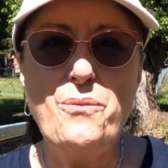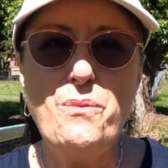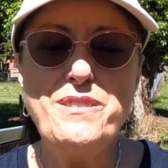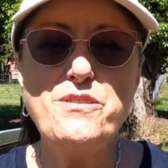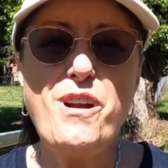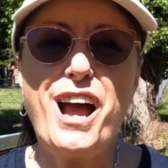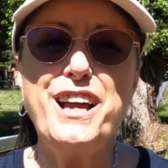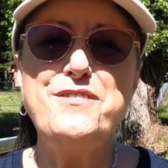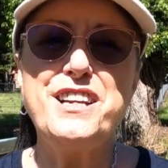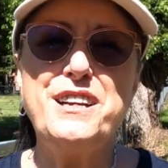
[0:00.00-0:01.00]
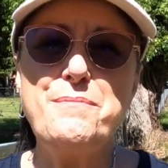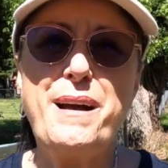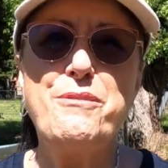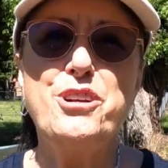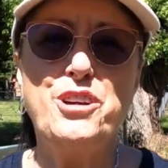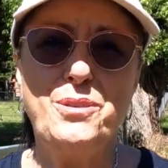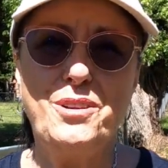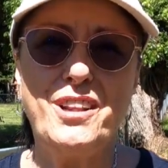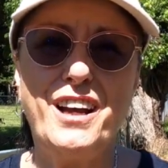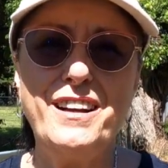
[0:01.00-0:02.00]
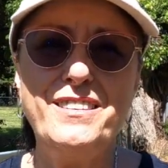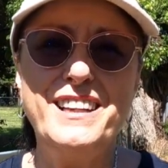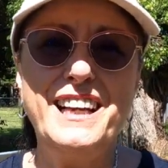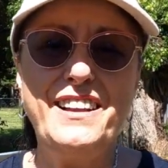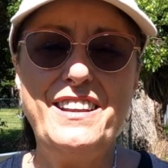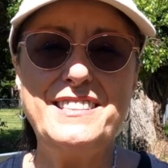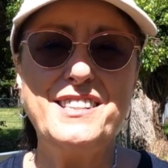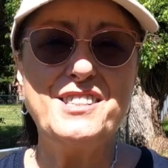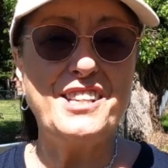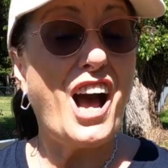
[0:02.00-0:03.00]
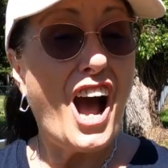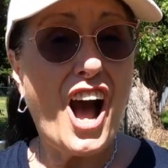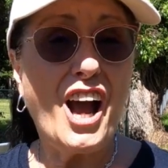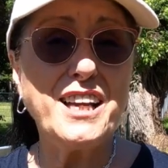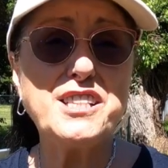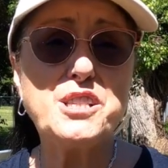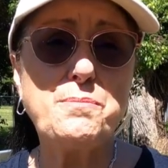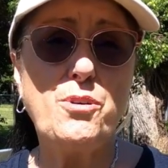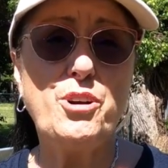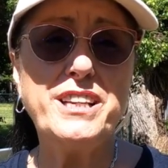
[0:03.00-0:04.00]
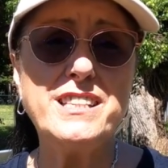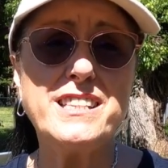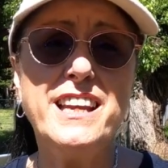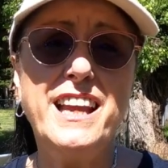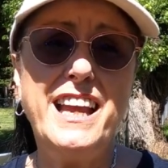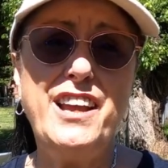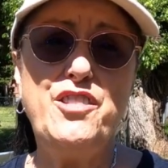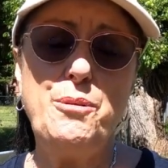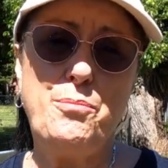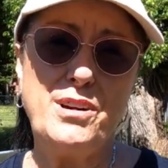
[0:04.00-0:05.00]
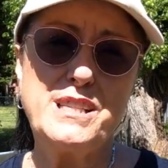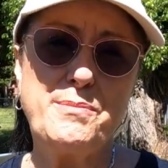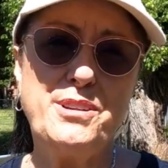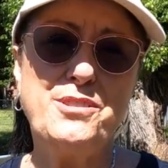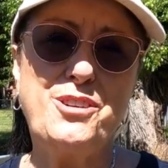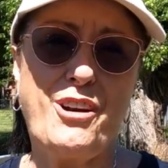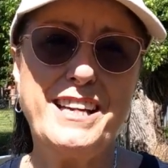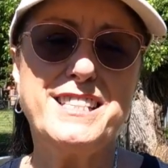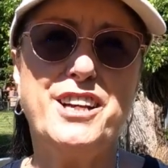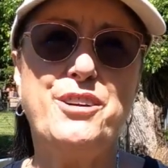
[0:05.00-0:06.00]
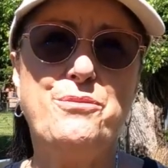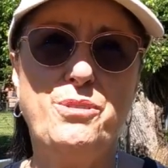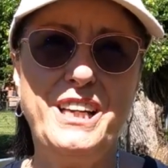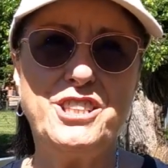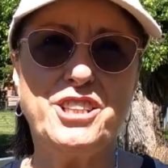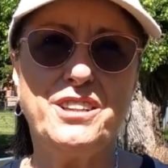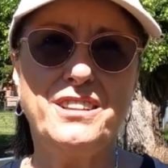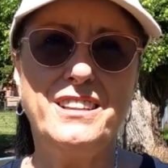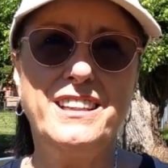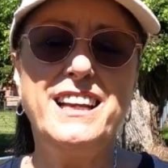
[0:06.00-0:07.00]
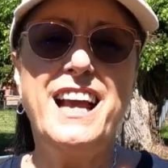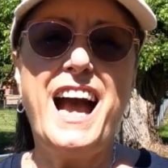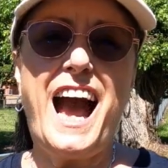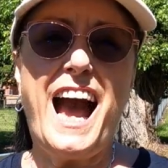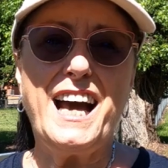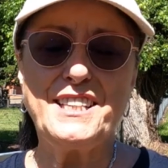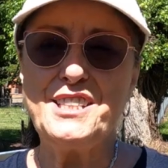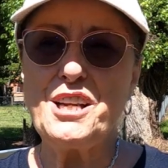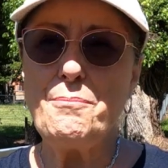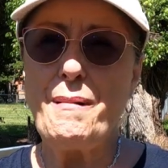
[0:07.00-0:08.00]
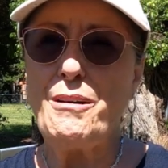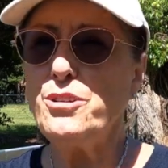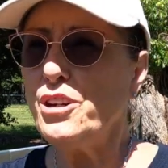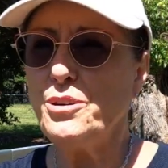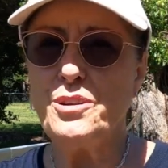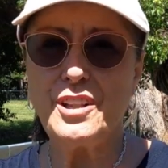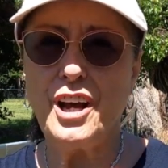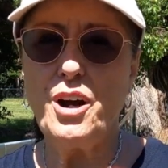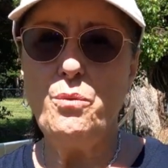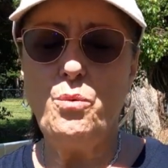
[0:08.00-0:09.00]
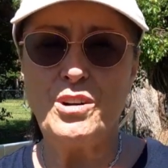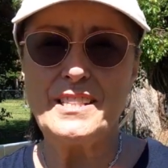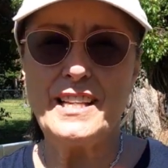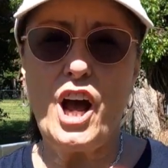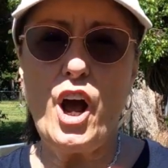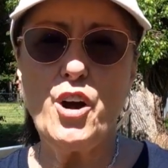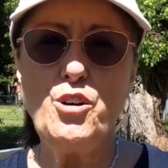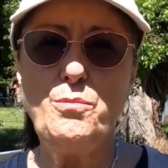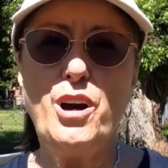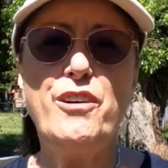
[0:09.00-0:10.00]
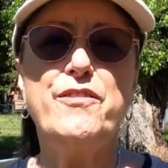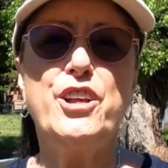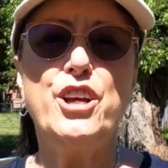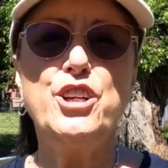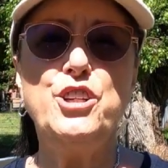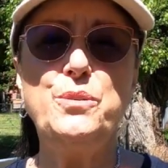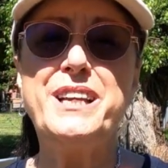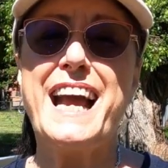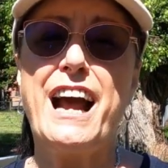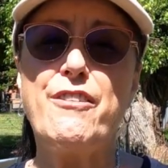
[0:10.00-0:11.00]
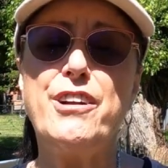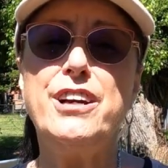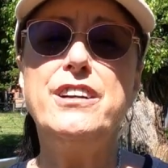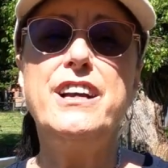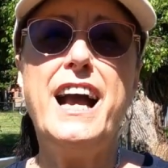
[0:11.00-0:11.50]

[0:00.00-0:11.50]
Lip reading: We've arrived at Mt Coot-tha. This is the highest point in the Brisbane Greater region. And Mt Coot-tha was the home of the Yugara